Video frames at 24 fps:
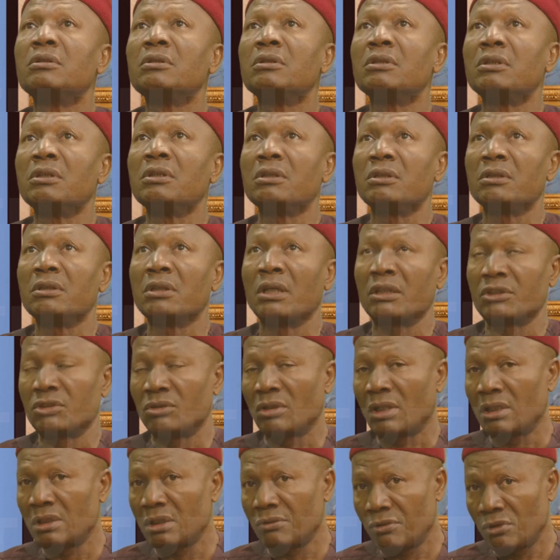in
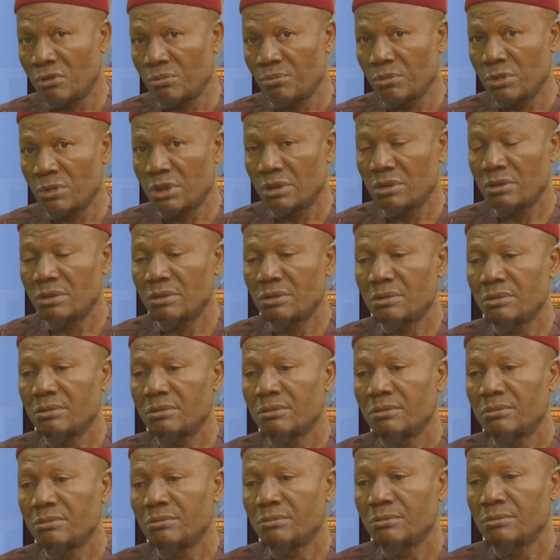national development.
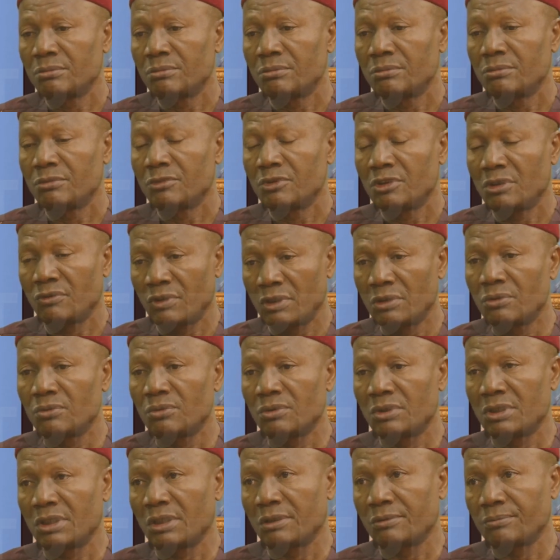Very
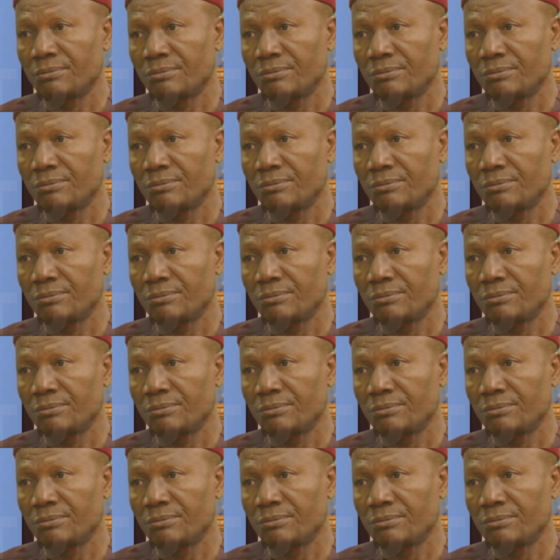crucial.